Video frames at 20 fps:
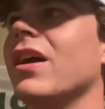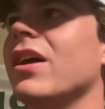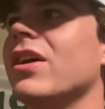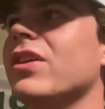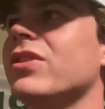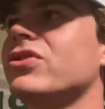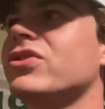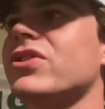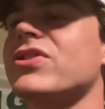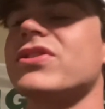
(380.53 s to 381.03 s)

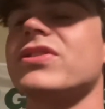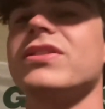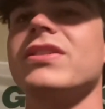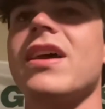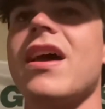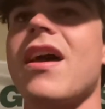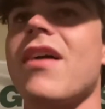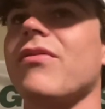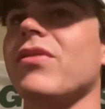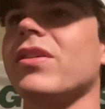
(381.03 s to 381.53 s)
just
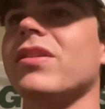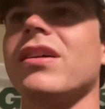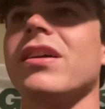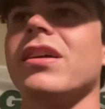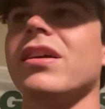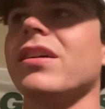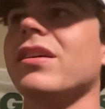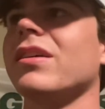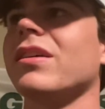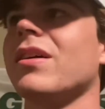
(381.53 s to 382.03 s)

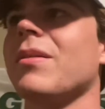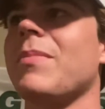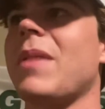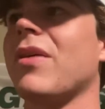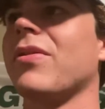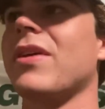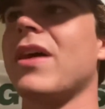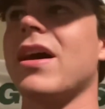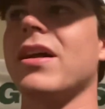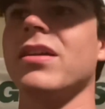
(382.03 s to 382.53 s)
everything
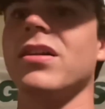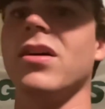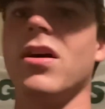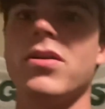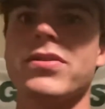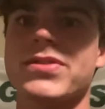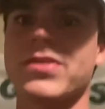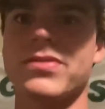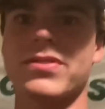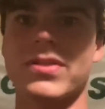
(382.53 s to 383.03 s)
about that.
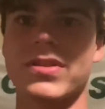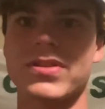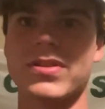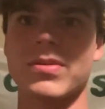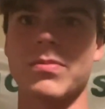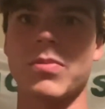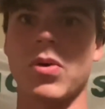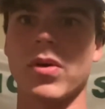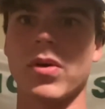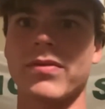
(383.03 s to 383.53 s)
Also the
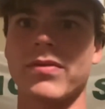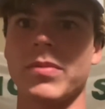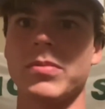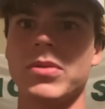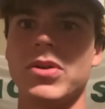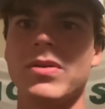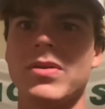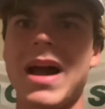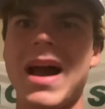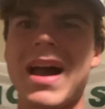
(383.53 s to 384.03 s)
support from
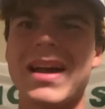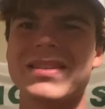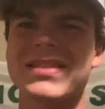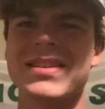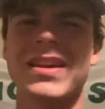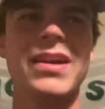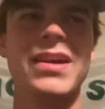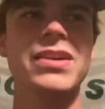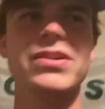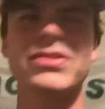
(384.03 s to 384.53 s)
you guys,
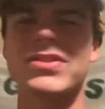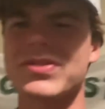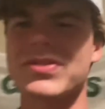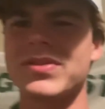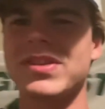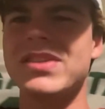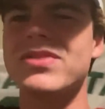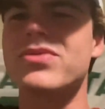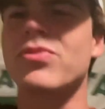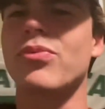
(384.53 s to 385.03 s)
just
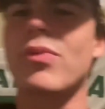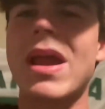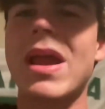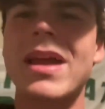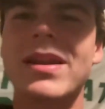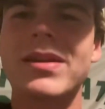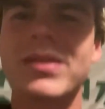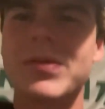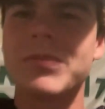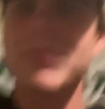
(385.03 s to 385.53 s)
these
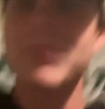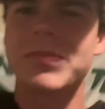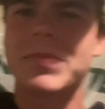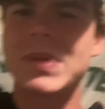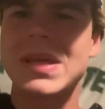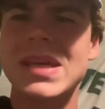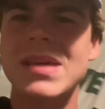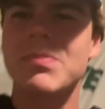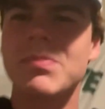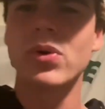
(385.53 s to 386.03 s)
random
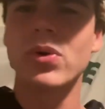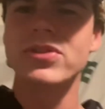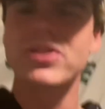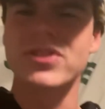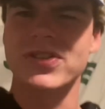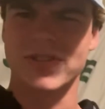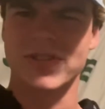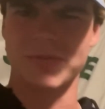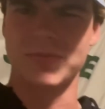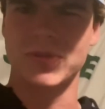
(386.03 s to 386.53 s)
people
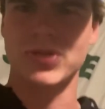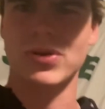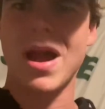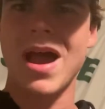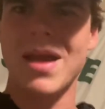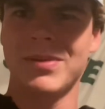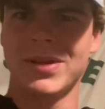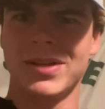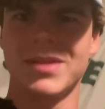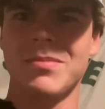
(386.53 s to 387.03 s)
just
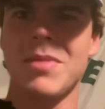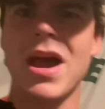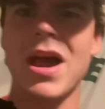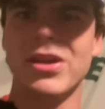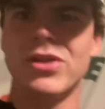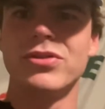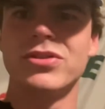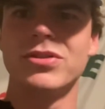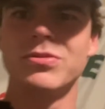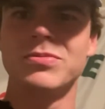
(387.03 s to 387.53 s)
subscribing to my
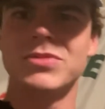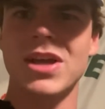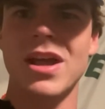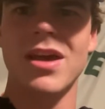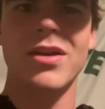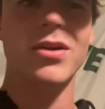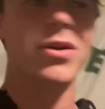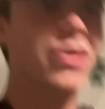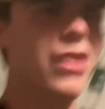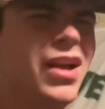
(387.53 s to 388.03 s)
YouTube
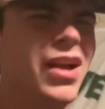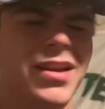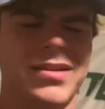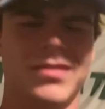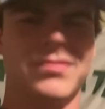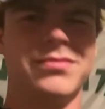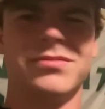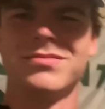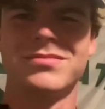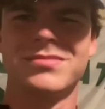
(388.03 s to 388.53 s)
channel.
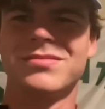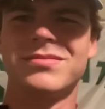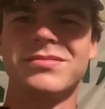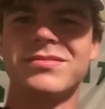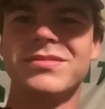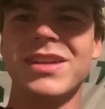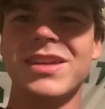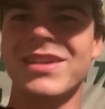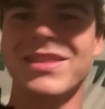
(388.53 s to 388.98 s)
Like